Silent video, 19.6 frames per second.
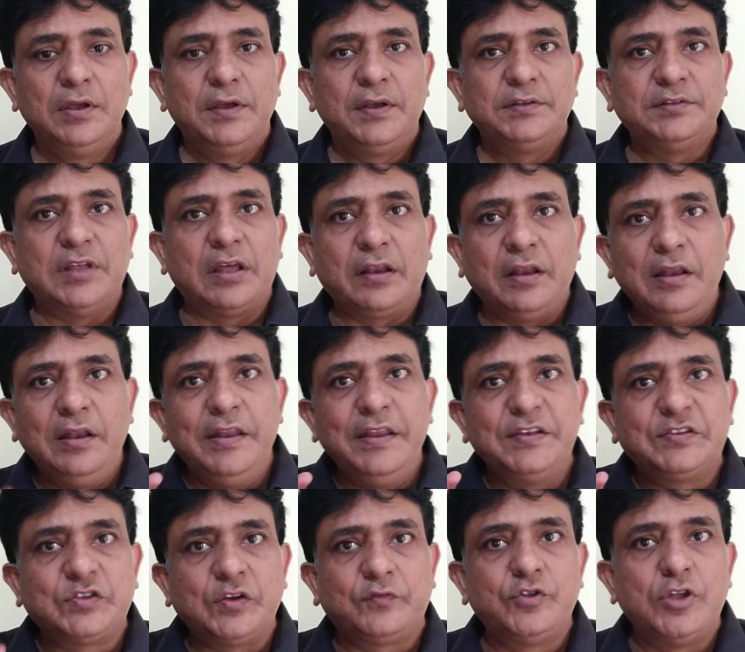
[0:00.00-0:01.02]
The
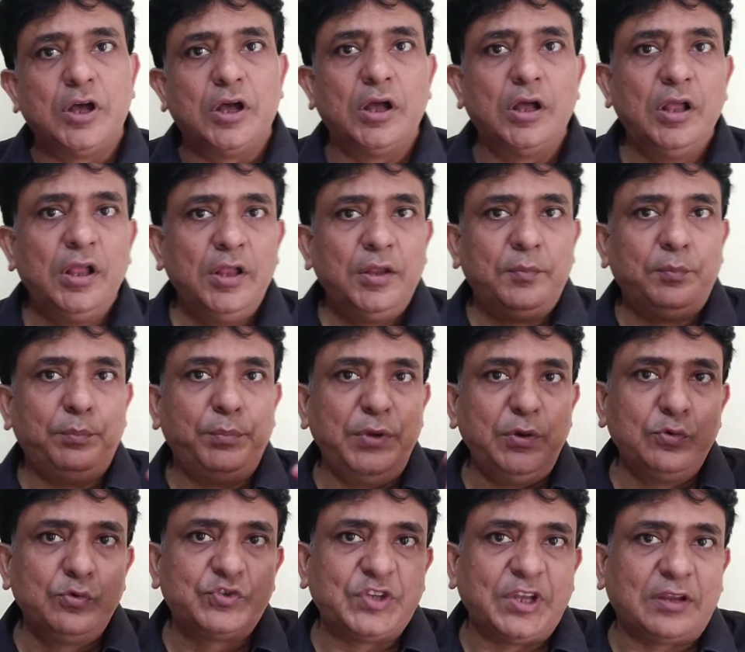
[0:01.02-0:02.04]
release of the
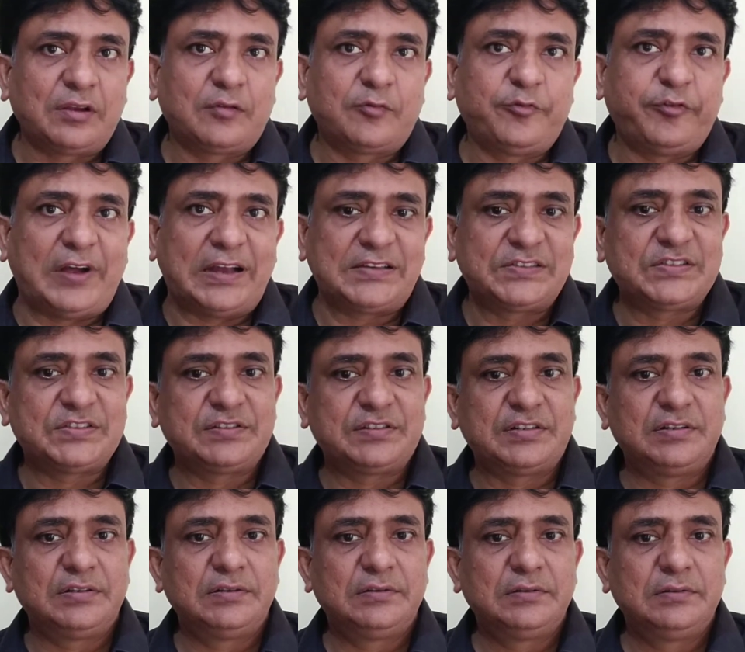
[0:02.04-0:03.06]
music
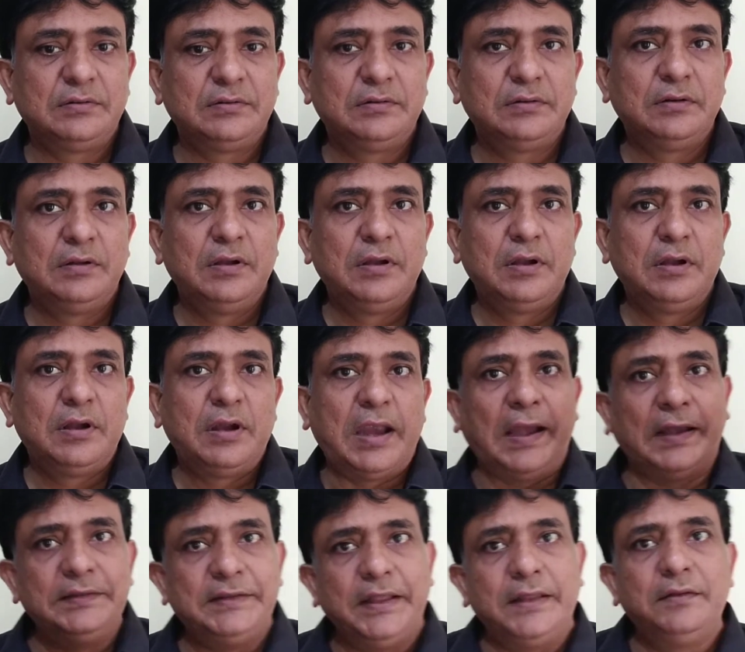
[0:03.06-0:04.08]
first,
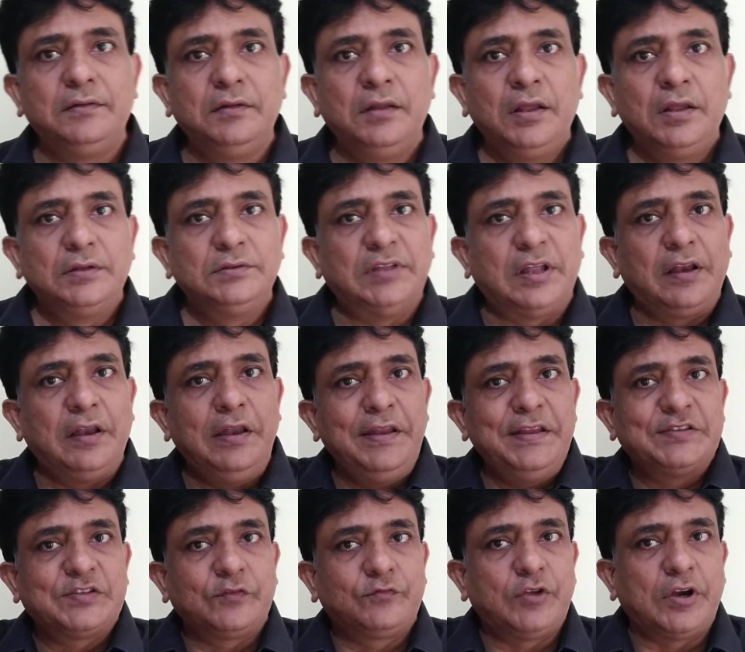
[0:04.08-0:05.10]
and then the
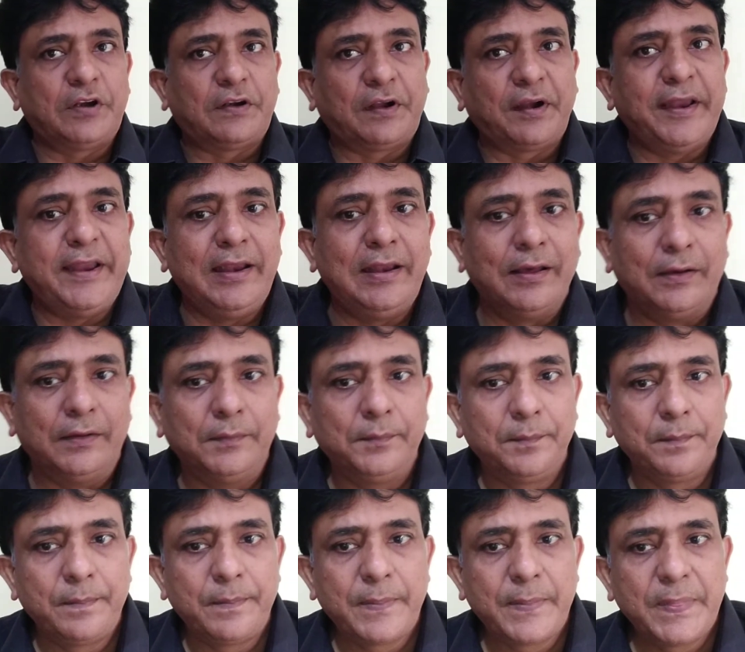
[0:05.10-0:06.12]
release of the trailer,
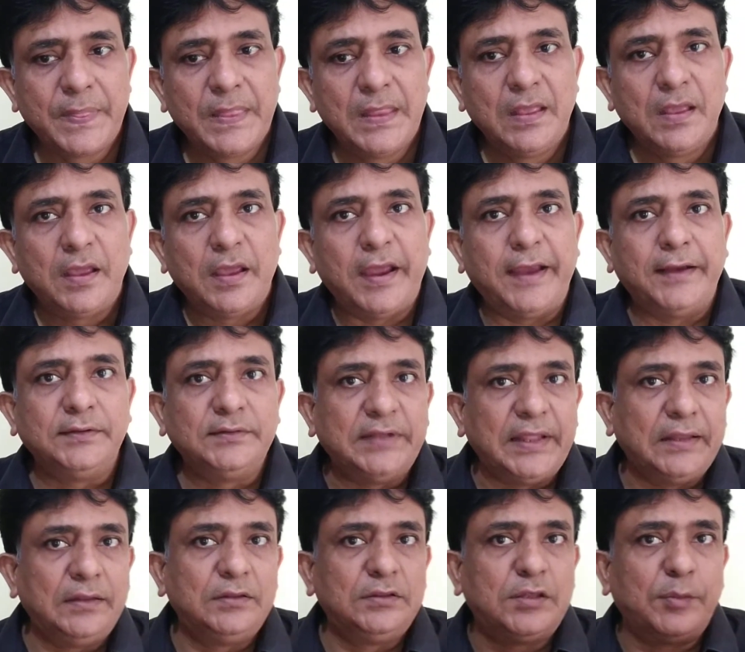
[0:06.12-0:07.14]
and
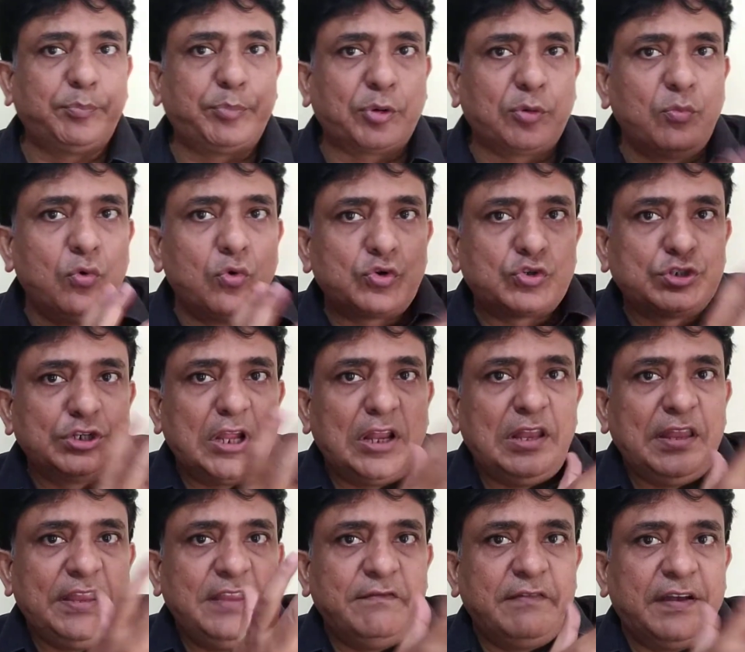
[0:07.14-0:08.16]
then the
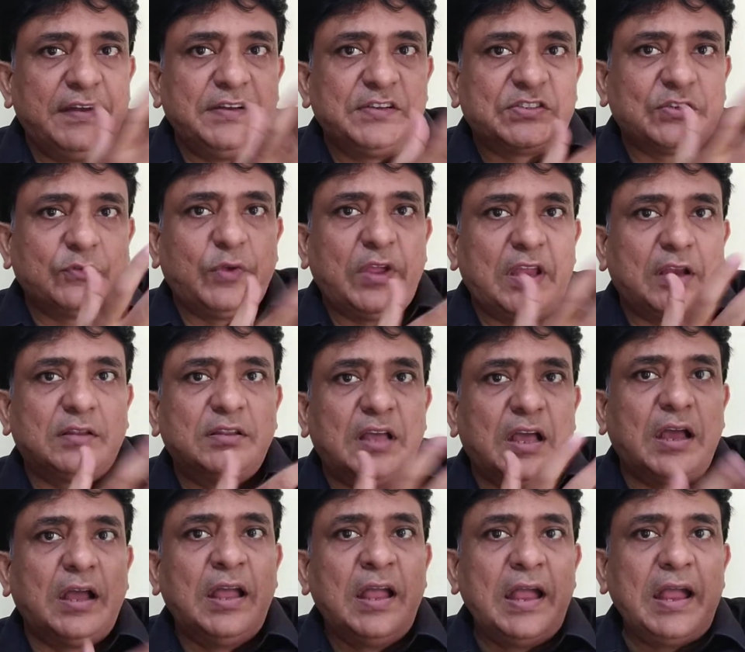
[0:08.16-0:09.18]
promotional events where
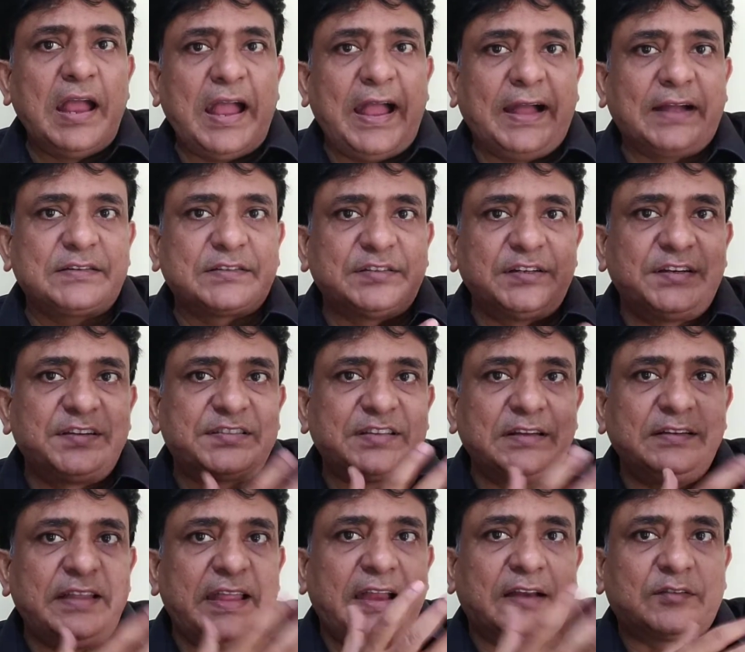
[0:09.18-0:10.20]
the actors
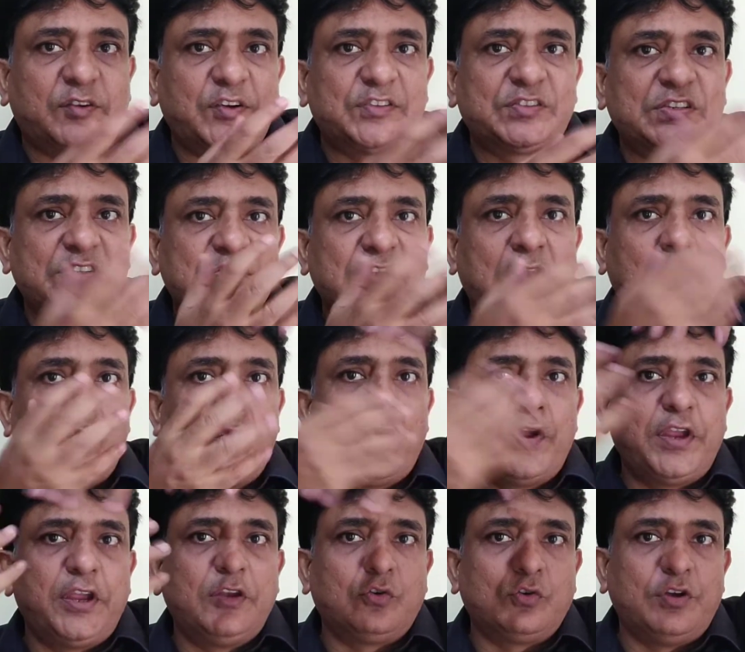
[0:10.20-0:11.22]
and the actresses are
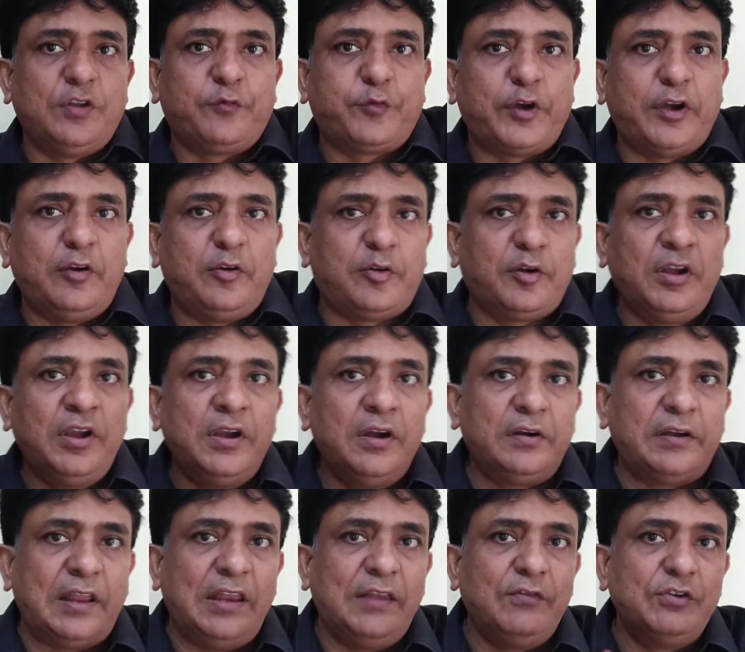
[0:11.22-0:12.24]
going into different
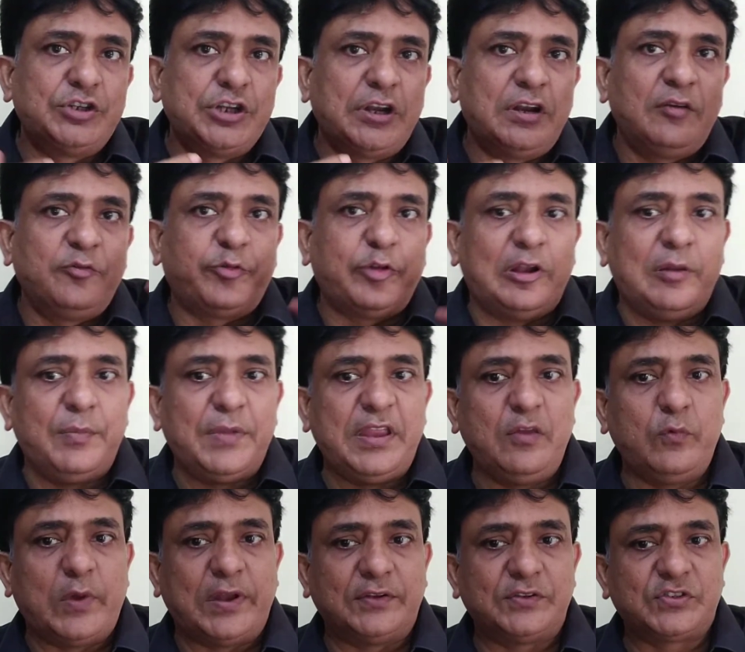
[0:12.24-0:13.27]
television and film
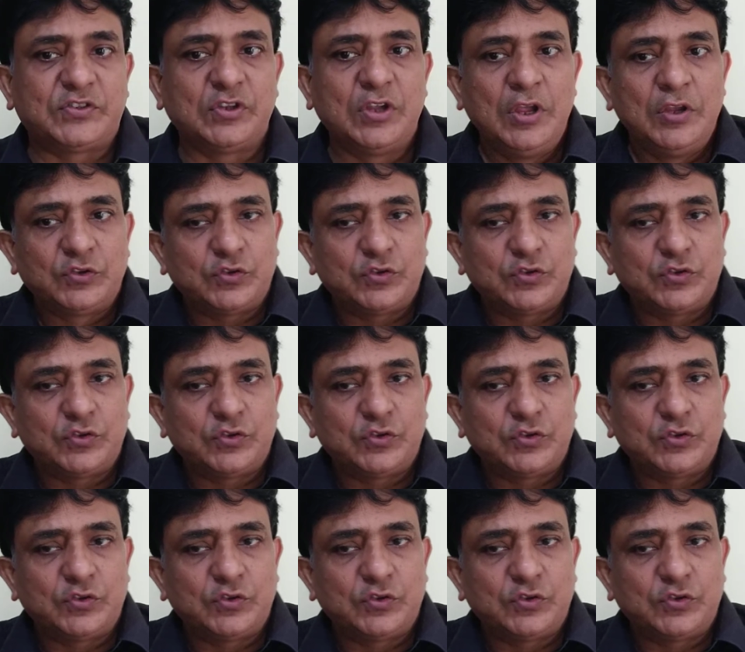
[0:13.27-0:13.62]
events.